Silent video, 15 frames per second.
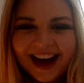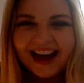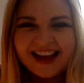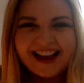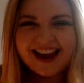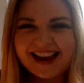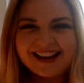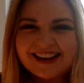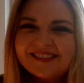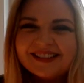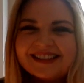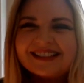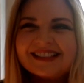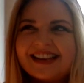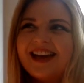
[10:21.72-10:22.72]
I
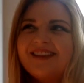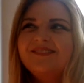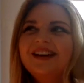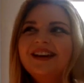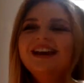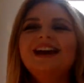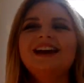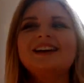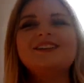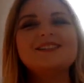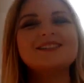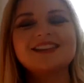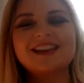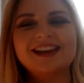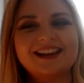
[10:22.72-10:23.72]
knew his name. And he
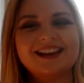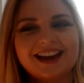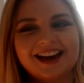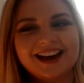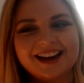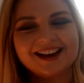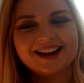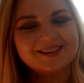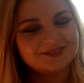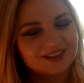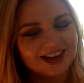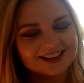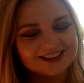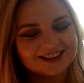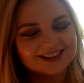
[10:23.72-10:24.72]
was like, Hi, I'm
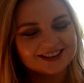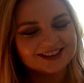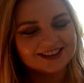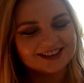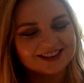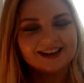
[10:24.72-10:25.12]
Patrick.